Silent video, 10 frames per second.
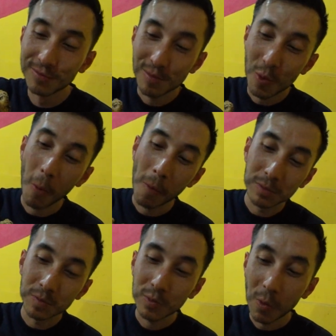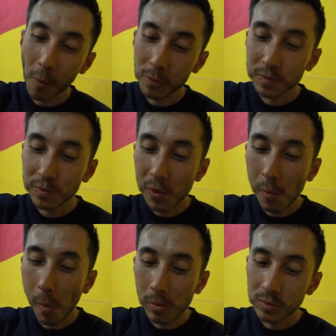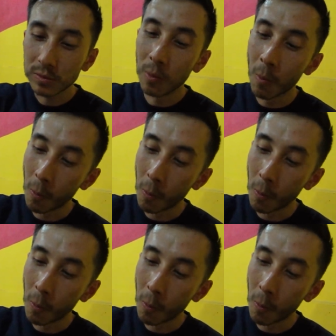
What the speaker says: It's like pure indulgence, isn't it?